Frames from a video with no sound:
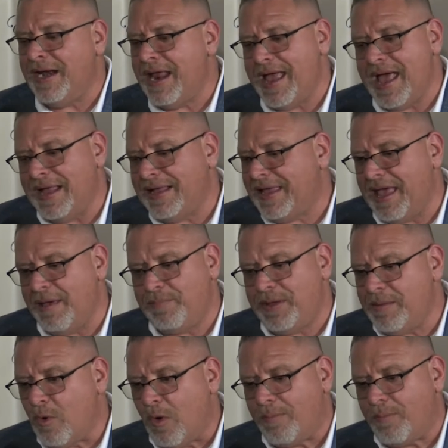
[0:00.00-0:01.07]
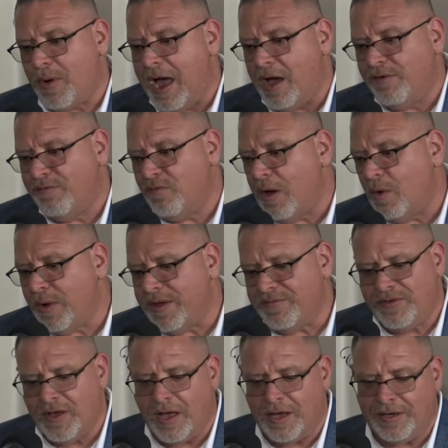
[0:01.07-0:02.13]
And I, I can't be more proud of what
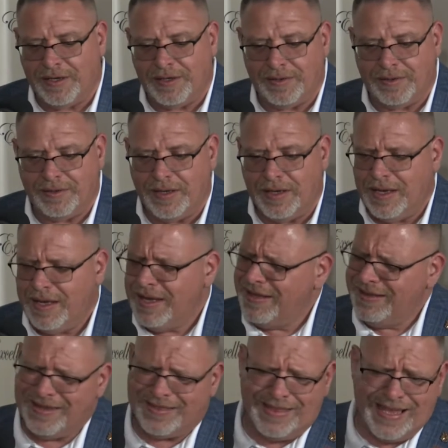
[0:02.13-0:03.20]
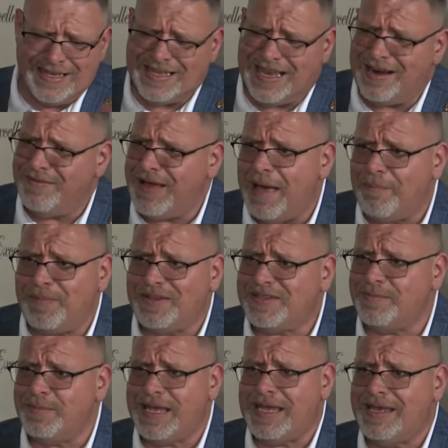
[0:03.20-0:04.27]
we've done and the things that have happened
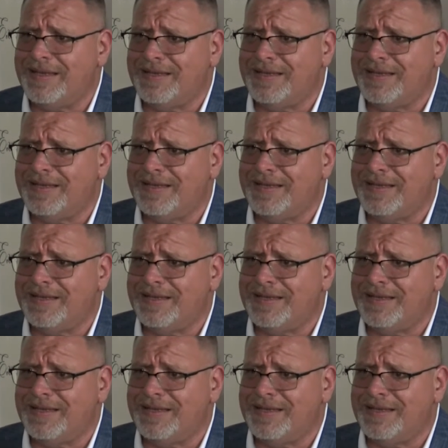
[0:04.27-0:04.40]
to me.